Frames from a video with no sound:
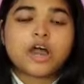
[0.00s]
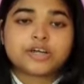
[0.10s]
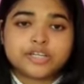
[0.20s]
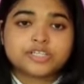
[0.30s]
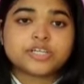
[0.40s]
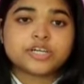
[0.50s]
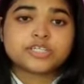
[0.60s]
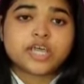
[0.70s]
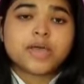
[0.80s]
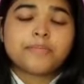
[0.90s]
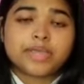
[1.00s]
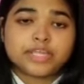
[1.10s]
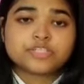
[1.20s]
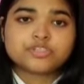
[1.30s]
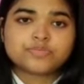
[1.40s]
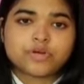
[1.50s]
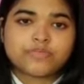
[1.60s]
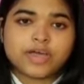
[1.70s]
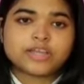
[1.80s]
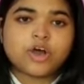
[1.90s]
Our teachers managed to
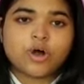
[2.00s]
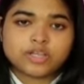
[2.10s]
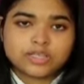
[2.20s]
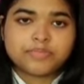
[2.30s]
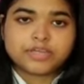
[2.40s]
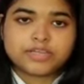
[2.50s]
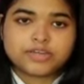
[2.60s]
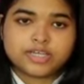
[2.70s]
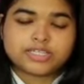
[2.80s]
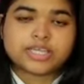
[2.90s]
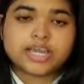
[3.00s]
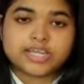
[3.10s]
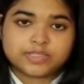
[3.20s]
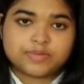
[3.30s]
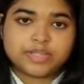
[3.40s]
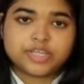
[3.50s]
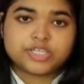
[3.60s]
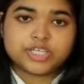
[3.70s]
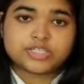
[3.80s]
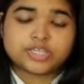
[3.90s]
provide all the materials and
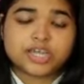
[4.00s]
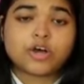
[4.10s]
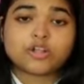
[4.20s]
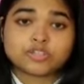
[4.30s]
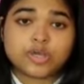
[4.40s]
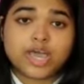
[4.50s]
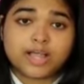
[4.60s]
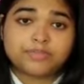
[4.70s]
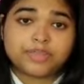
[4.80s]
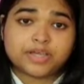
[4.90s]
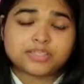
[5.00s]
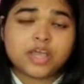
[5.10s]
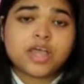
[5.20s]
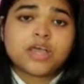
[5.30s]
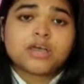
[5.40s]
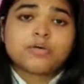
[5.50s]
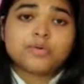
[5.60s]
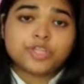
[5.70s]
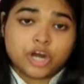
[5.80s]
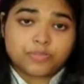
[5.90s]
explanations and also helped us
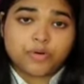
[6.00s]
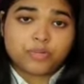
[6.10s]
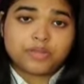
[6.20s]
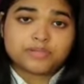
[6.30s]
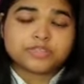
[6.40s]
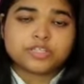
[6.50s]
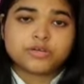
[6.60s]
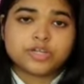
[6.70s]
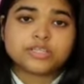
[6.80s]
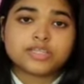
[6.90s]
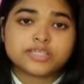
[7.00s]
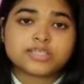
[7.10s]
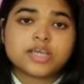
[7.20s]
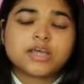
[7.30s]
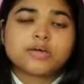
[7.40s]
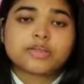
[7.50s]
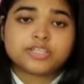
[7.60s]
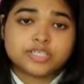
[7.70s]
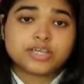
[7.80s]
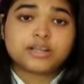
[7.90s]
with our problems during this
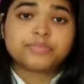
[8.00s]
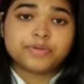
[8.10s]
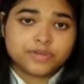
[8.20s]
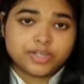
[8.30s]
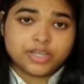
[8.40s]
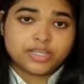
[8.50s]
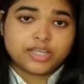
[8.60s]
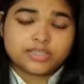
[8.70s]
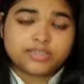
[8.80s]
critical period.